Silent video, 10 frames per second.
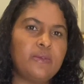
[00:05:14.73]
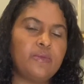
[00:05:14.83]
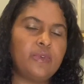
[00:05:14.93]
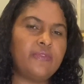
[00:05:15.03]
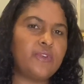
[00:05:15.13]

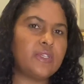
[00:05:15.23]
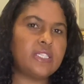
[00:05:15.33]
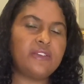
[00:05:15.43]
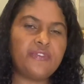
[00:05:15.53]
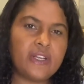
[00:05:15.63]
We've got
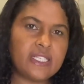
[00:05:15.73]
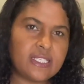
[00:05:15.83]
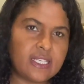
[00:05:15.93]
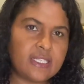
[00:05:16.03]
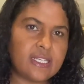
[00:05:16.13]
different
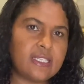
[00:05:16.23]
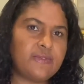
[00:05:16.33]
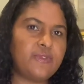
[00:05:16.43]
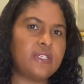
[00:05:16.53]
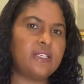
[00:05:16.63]
scissors
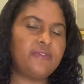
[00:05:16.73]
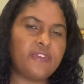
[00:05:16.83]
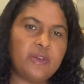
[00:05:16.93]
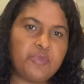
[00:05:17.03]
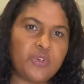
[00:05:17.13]
for
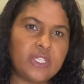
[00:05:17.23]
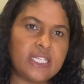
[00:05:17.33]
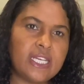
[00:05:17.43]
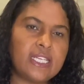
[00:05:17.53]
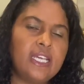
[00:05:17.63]
different
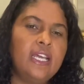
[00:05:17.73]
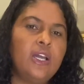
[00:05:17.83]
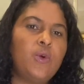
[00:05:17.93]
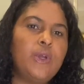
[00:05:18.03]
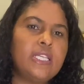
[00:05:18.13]
projects,
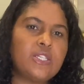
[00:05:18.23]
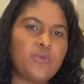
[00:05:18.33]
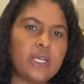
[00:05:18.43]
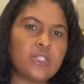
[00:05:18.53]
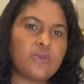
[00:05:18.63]
which
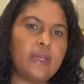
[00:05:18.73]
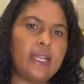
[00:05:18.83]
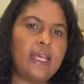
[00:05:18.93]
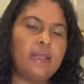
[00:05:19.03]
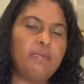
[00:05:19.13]
works well
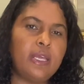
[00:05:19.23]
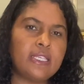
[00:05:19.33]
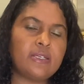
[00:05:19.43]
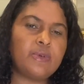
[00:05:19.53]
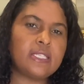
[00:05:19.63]
and
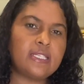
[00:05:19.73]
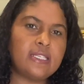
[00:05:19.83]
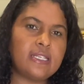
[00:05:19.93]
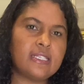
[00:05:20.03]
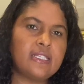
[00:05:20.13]
makes our
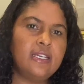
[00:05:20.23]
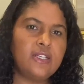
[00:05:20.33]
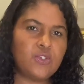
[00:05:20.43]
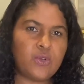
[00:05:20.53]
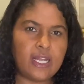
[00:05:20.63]
scissors
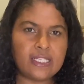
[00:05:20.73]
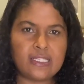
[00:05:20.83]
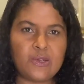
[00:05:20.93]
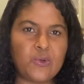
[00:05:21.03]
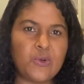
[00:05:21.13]
to
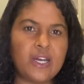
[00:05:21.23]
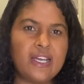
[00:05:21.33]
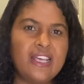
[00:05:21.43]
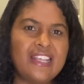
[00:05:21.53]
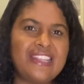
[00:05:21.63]
last longer.
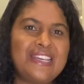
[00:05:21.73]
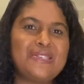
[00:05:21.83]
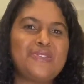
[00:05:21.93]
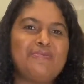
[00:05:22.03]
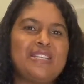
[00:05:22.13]
Thank you
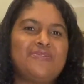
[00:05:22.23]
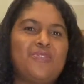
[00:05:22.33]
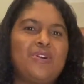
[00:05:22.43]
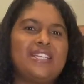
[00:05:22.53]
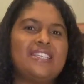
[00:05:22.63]
so much for
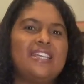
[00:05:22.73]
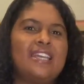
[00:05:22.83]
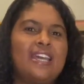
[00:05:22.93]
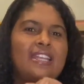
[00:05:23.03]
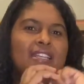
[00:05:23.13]

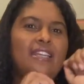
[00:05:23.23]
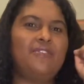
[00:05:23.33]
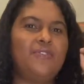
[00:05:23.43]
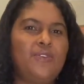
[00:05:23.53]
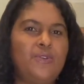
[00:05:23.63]
watching, and if
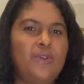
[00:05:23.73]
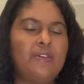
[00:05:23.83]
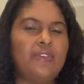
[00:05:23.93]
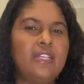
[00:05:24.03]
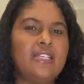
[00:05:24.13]
you
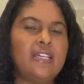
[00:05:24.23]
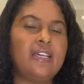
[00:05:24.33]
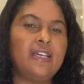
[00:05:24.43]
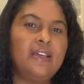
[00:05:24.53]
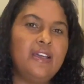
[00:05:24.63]
haven't
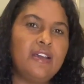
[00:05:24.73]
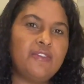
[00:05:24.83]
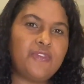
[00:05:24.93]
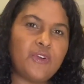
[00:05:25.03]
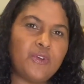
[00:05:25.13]

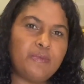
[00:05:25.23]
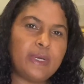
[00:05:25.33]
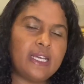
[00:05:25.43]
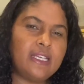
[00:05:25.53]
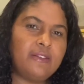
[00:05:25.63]
followed
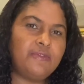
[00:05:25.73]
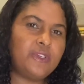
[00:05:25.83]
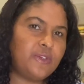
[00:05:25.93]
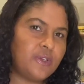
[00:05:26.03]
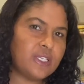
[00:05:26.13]
my
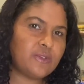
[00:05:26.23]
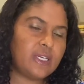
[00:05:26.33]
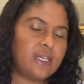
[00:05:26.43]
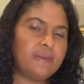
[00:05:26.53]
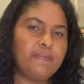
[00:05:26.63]
videos,
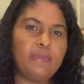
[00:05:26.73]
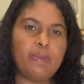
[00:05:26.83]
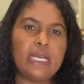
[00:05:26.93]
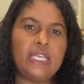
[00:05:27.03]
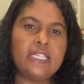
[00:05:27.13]

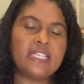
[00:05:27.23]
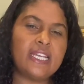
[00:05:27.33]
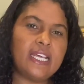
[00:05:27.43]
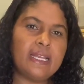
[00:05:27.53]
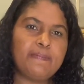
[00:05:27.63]
my
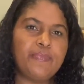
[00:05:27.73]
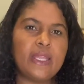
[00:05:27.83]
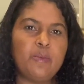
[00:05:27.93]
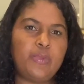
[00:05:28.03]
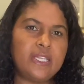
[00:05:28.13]
channel,
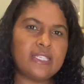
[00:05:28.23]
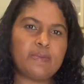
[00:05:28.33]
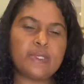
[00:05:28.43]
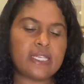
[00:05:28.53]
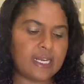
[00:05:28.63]
please
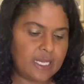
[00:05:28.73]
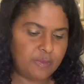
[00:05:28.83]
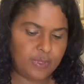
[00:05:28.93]
subscribe,